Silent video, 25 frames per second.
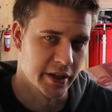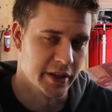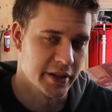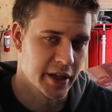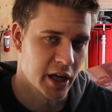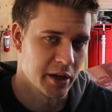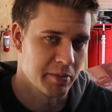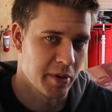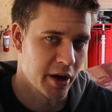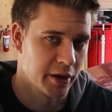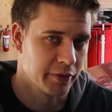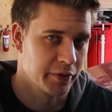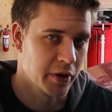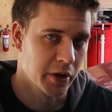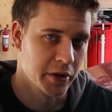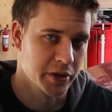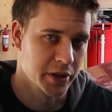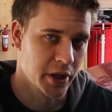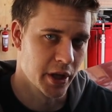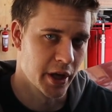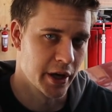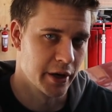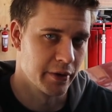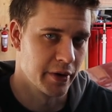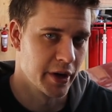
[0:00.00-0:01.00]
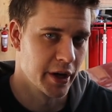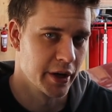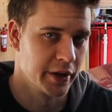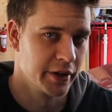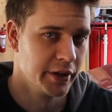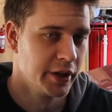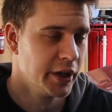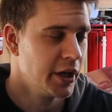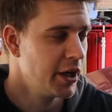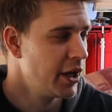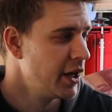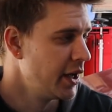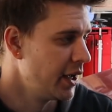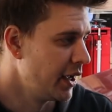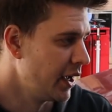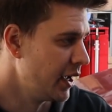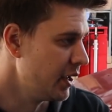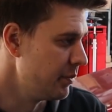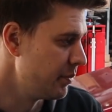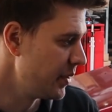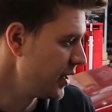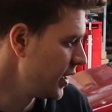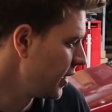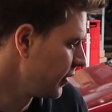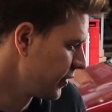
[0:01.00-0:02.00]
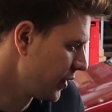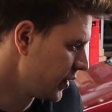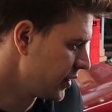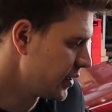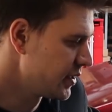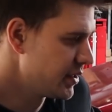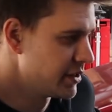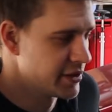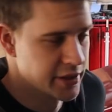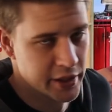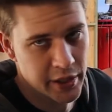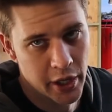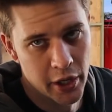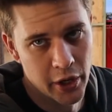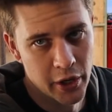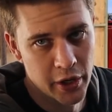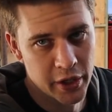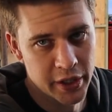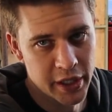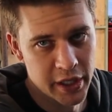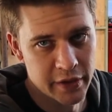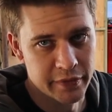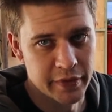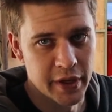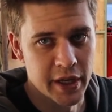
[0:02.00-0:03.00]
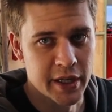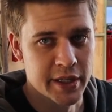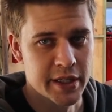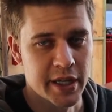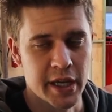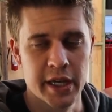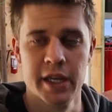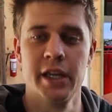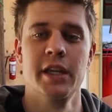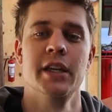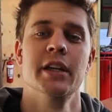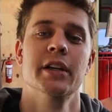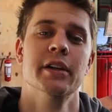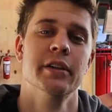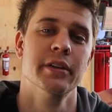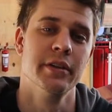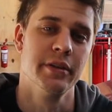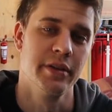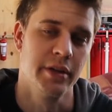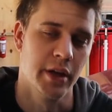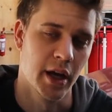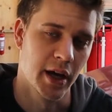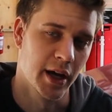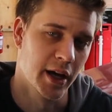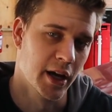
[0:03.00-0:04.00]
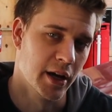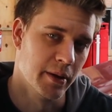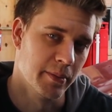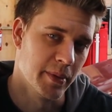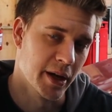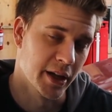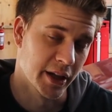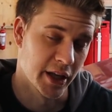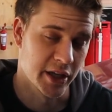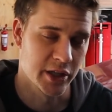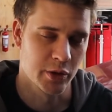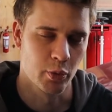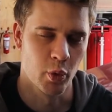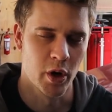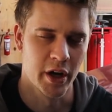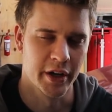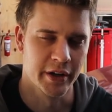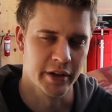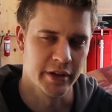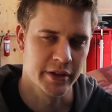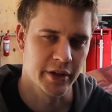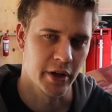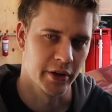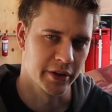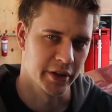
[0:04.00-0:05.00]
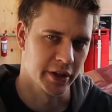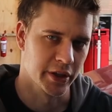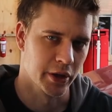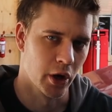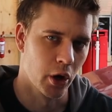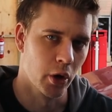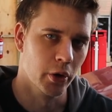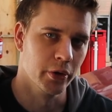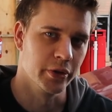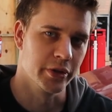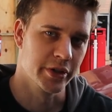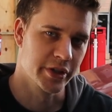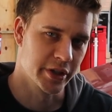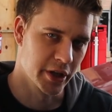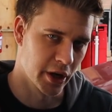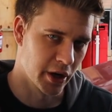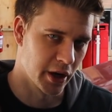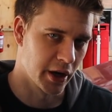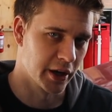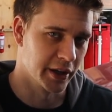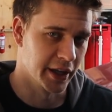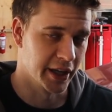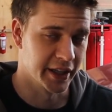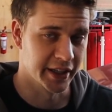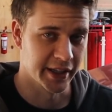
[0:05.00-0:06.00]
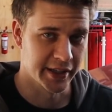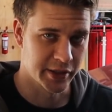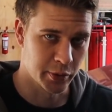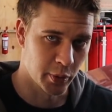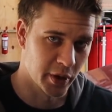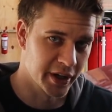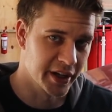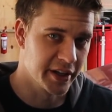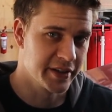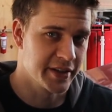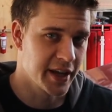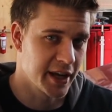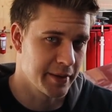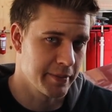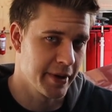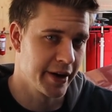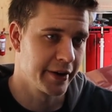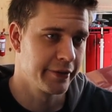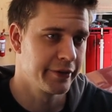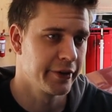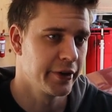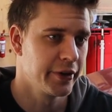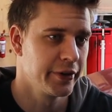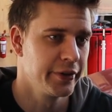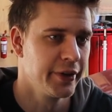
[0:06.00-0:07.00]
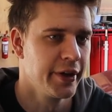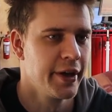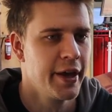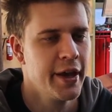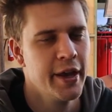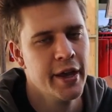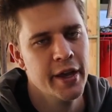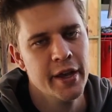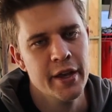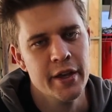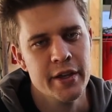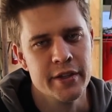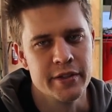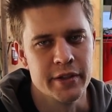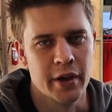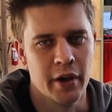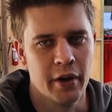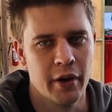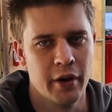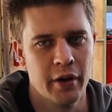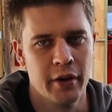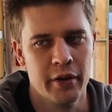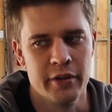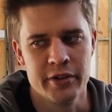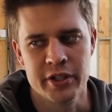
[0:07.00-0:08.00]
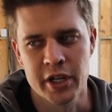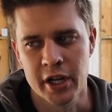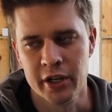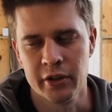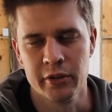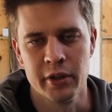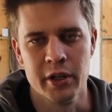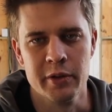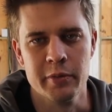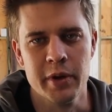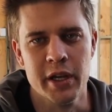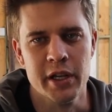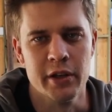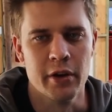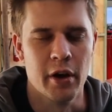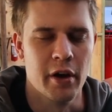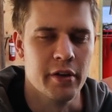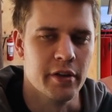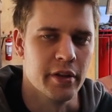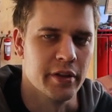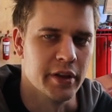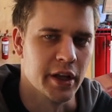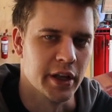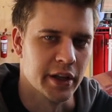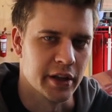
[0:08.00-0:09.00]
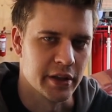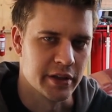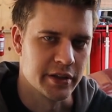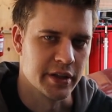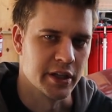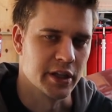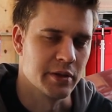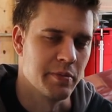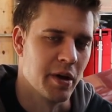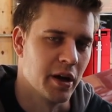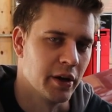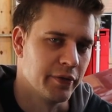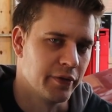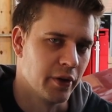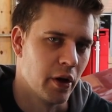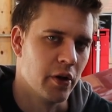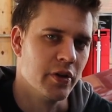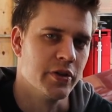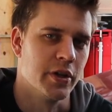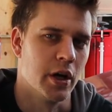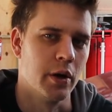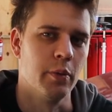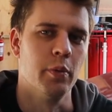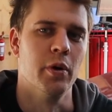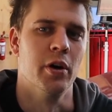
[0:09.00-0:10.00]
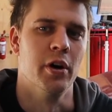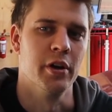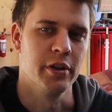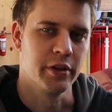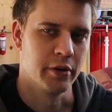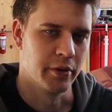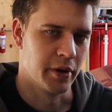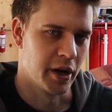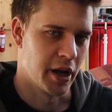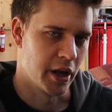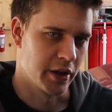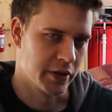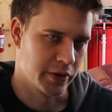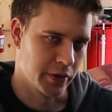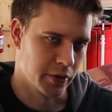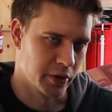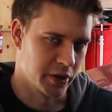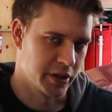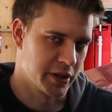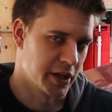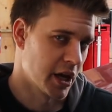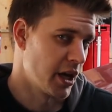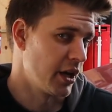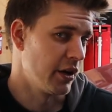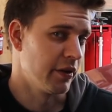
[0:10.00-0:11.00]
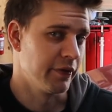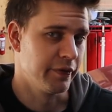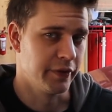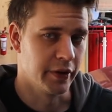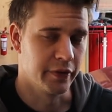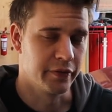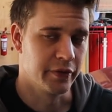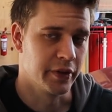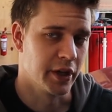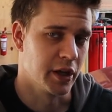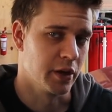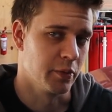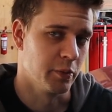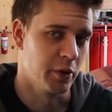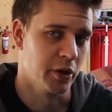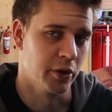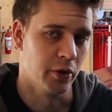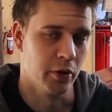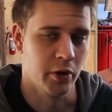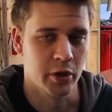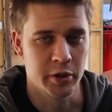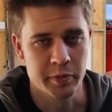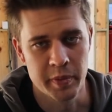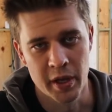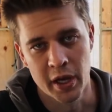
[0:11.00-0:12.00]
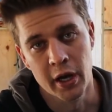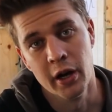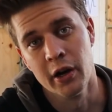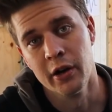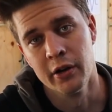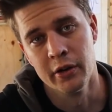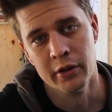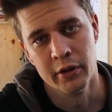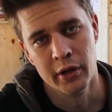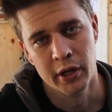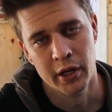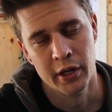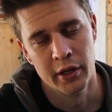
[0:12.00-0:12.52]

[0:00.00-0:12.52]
intake manifolds lying around. And being that this is an early VT LS1, it's got the old style LS1 intake manifold. So generally we know that the LS6 manifolds are worth around sort of 10 to 15 wheel horsepower.